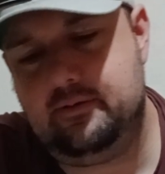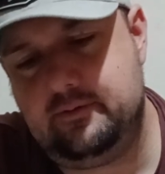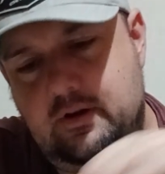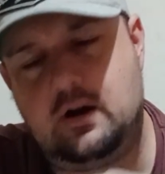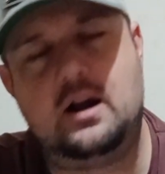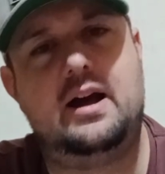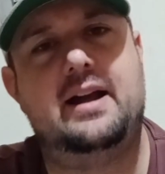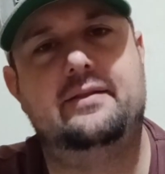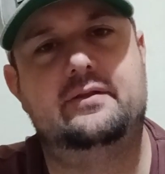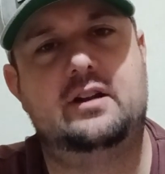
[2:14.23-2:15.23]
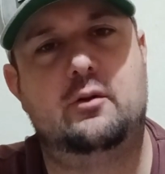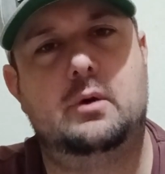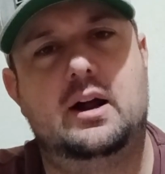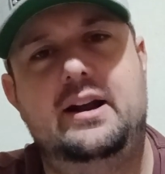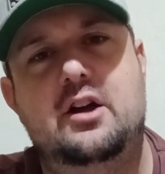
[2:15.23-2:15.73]
All right,
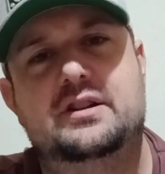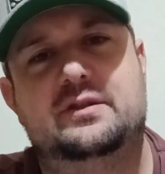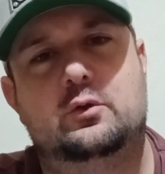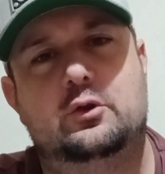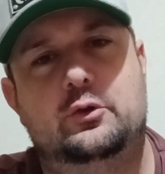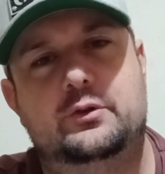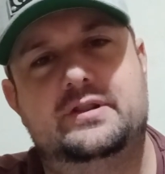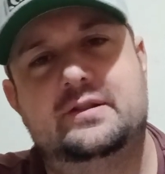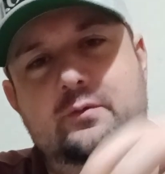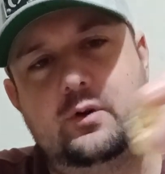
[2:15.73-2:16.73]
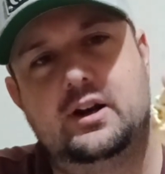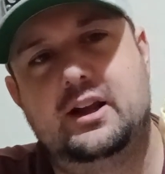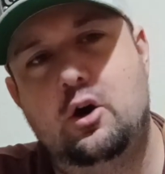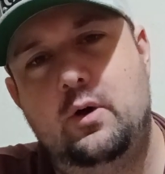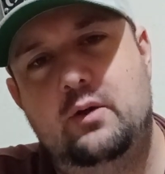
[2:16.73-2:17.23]
everybody knows the rules. We're going to
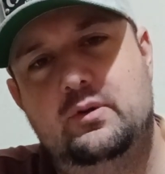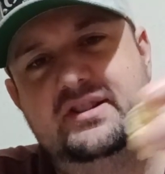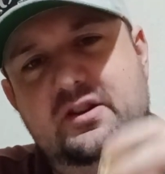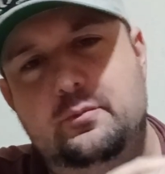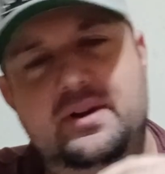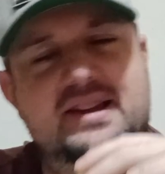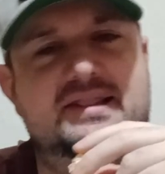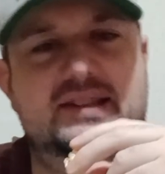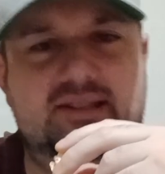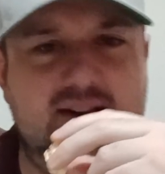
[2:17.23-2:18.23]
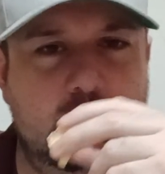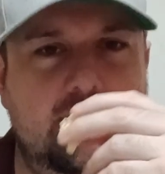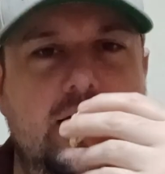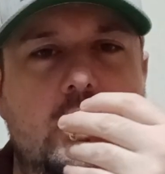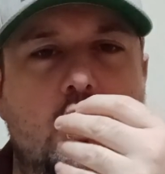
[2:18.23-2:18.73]
go in with 2 pieces. Here we
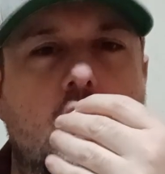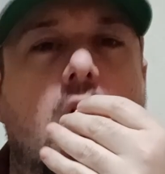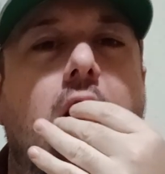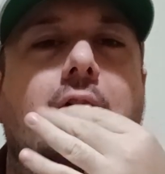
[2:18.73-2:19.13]
go.